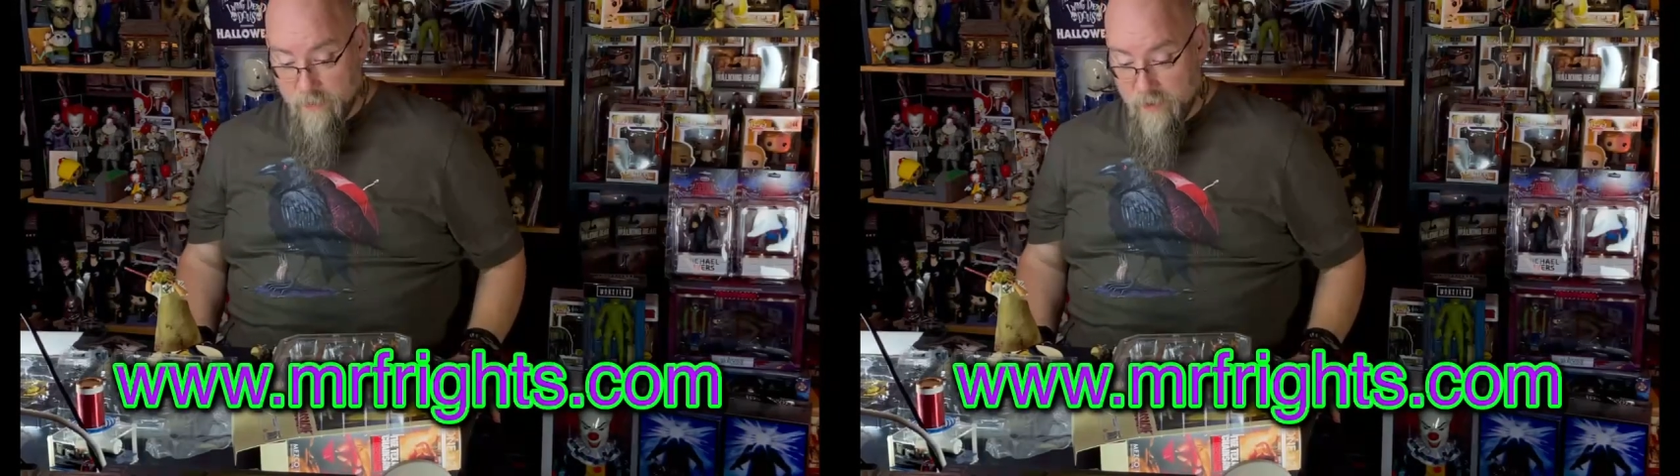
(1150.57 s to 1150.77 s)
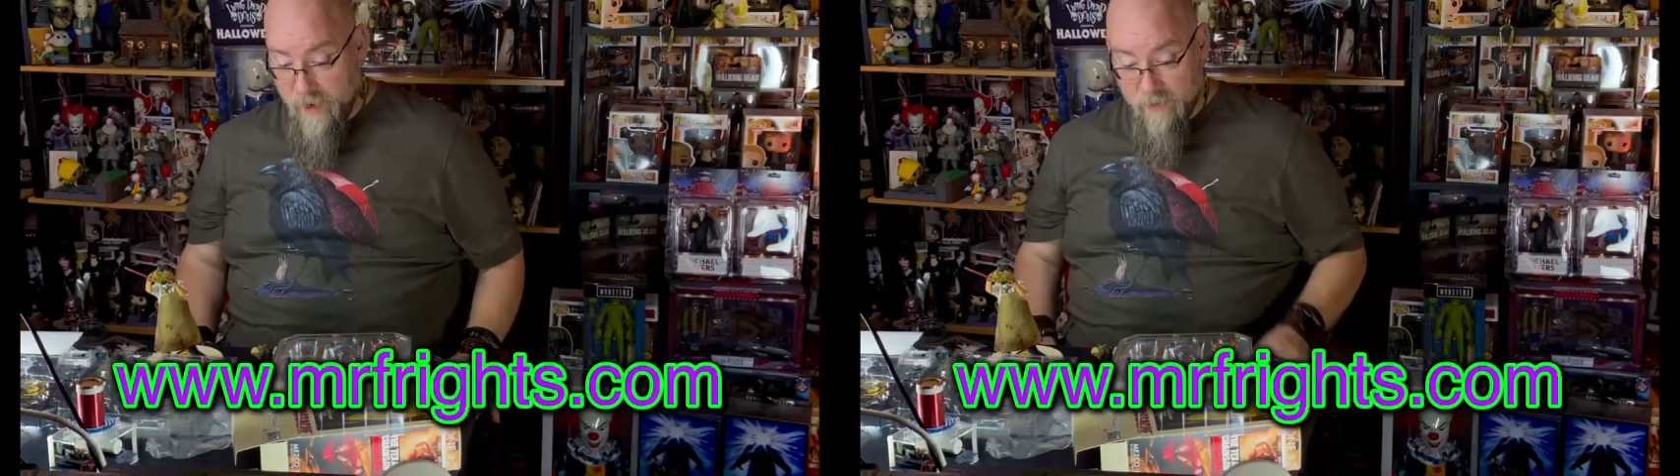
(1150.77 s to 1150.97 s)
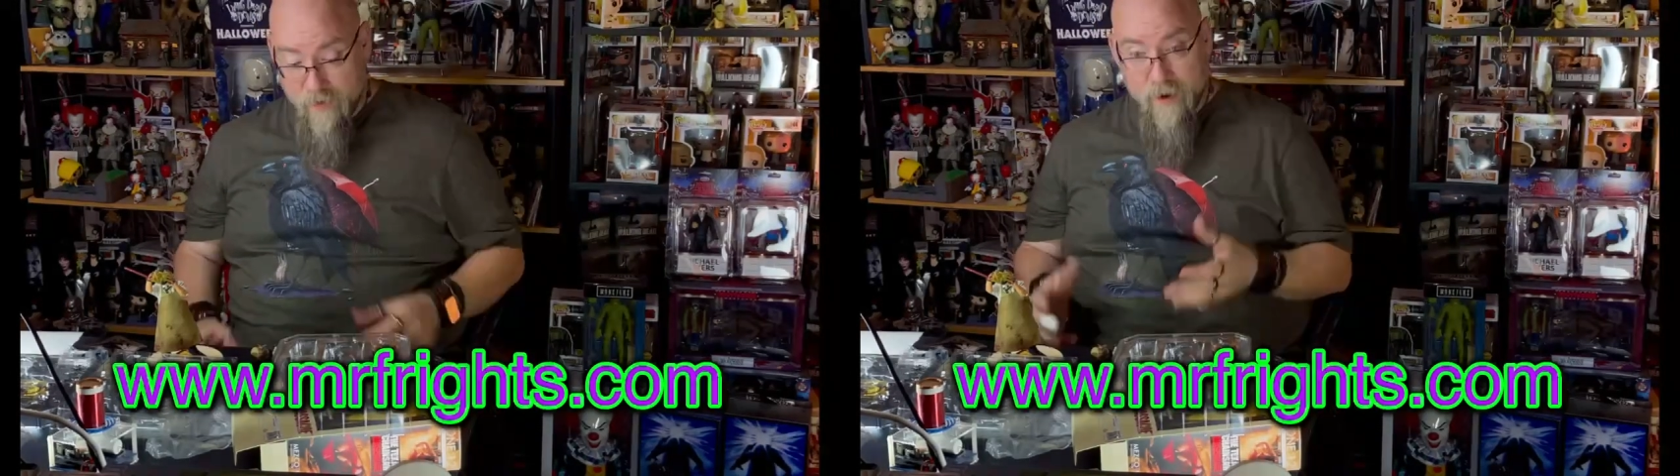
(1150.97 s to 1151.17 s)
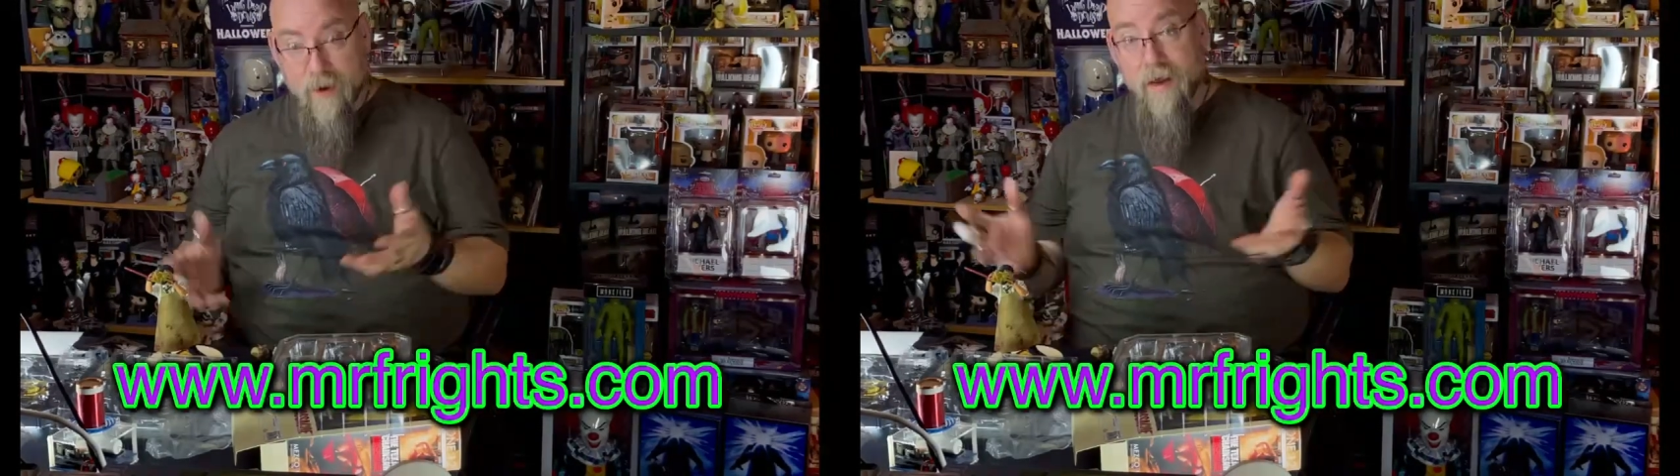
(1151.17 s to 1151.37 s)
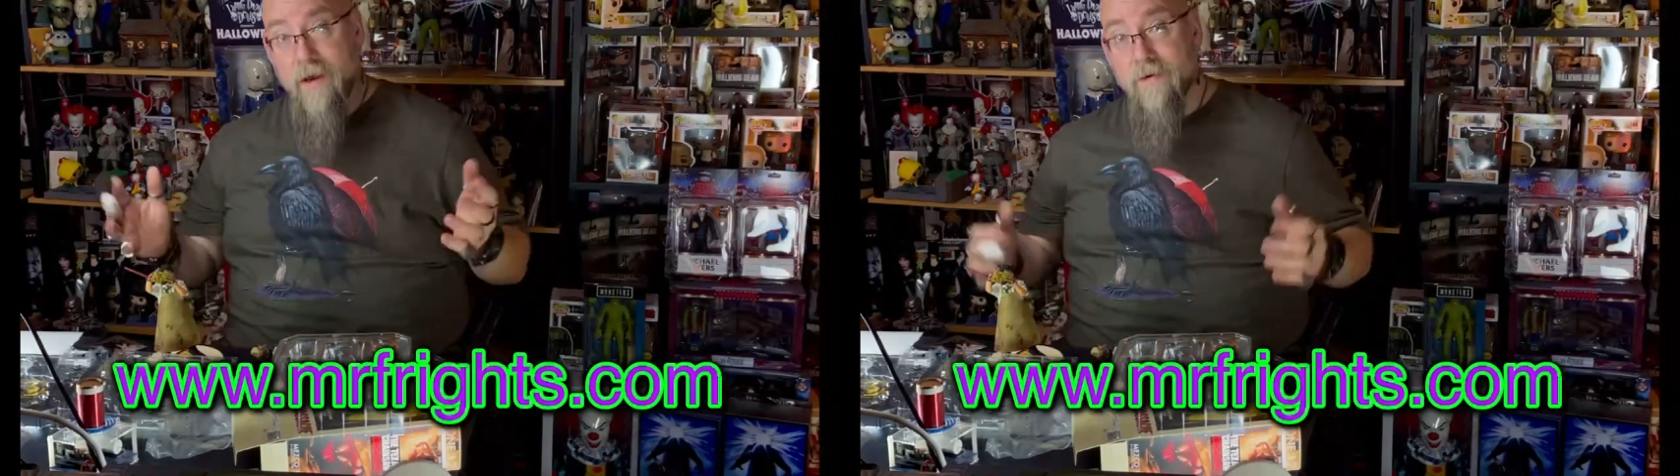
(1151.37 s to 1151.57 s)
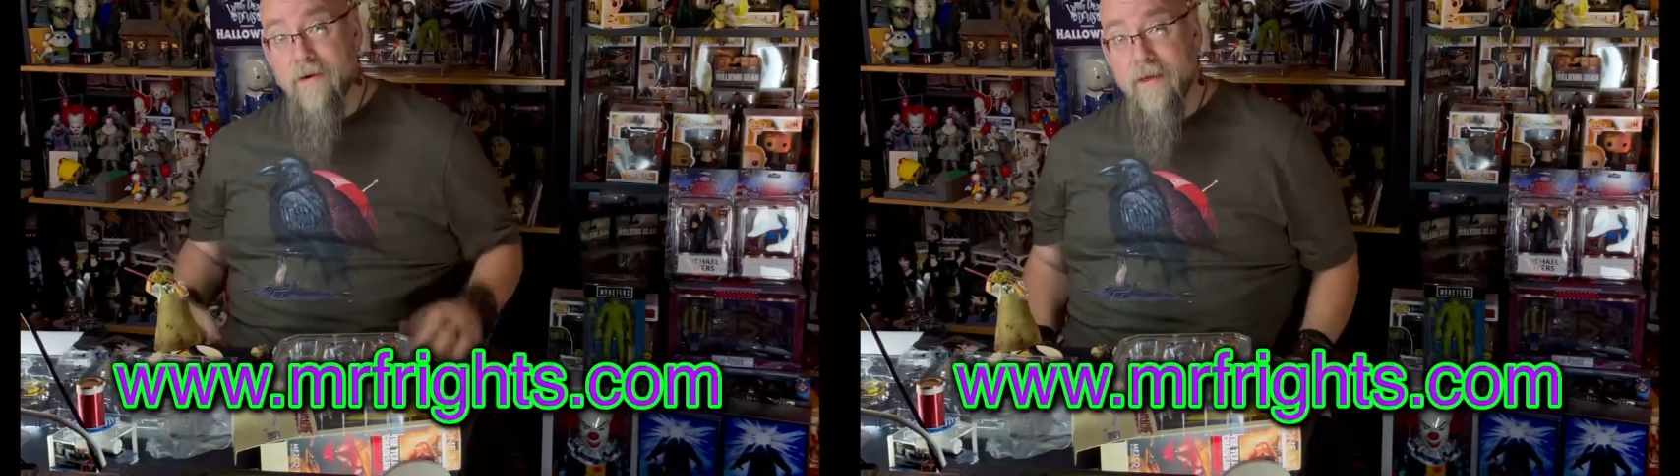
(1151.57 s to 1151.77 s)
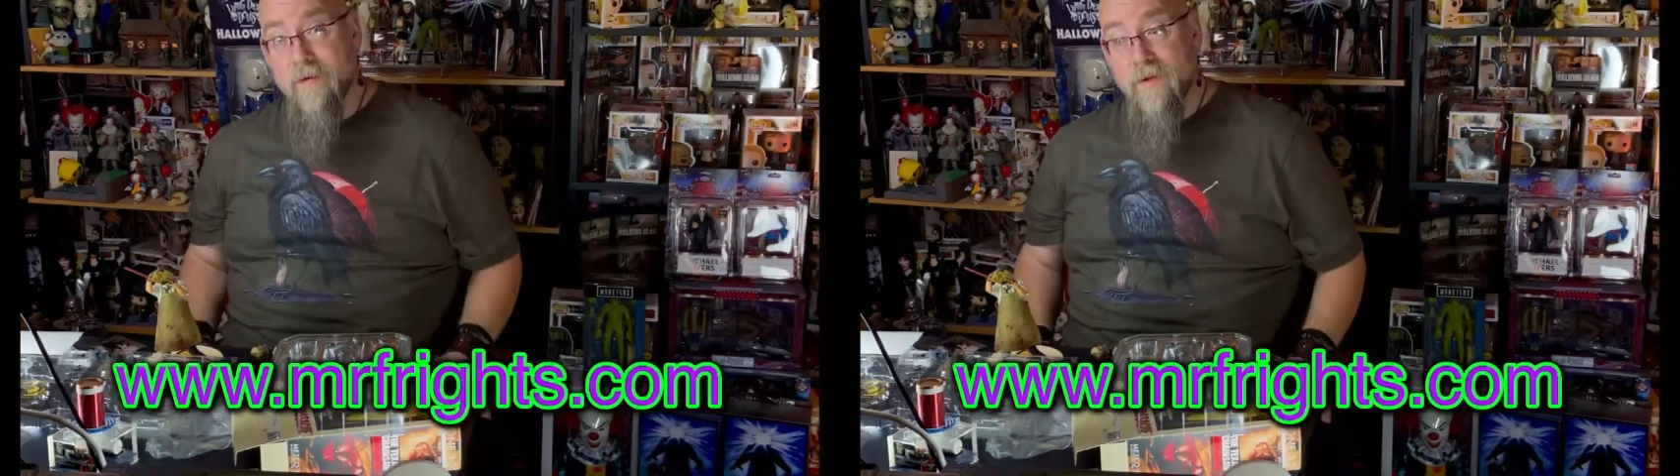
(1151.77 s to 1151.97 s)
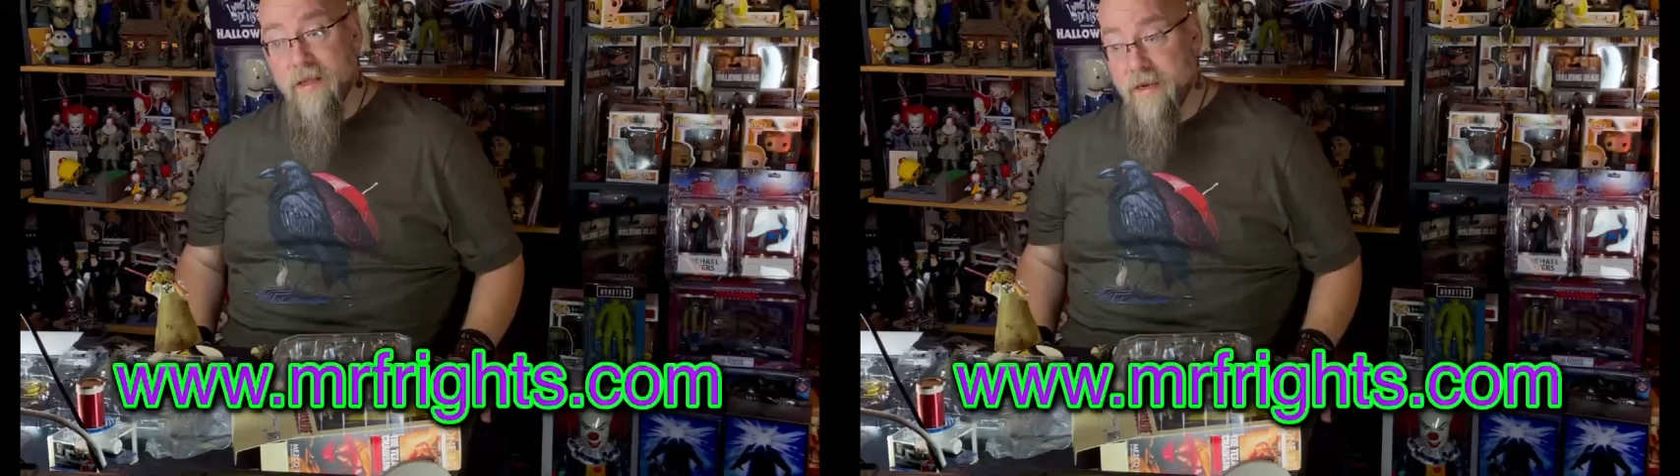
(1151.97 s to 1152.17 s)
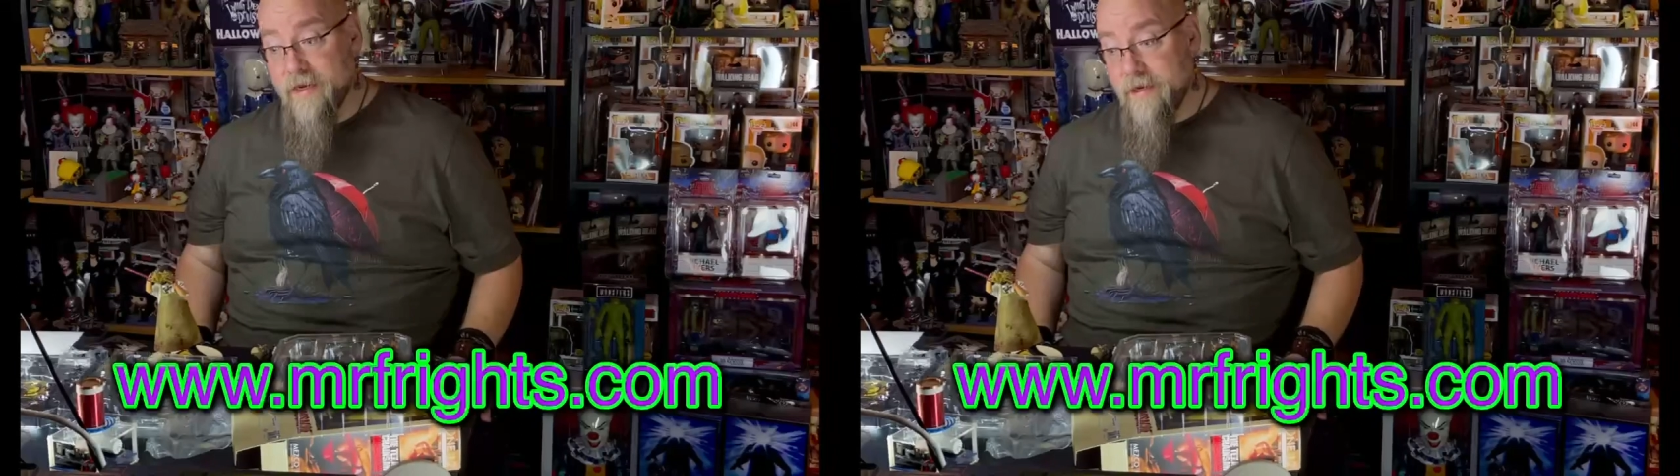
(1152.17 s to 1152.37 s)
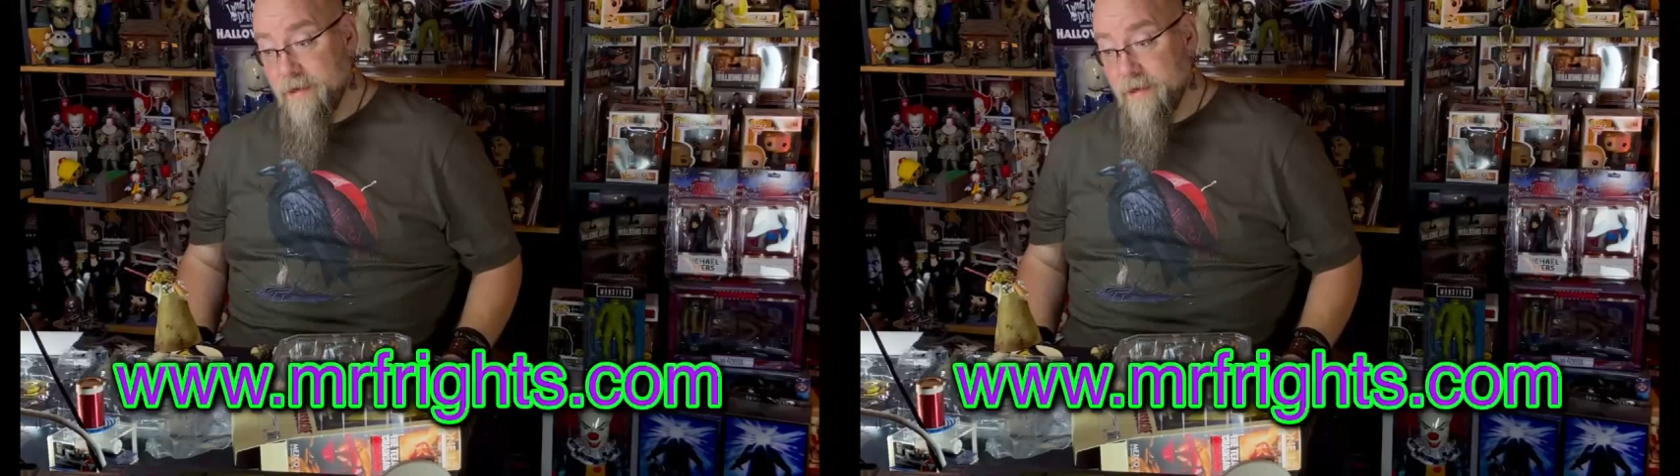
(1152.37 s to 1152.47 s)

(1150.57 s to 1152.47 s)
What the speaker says: Anyway, I'm going to keep playing.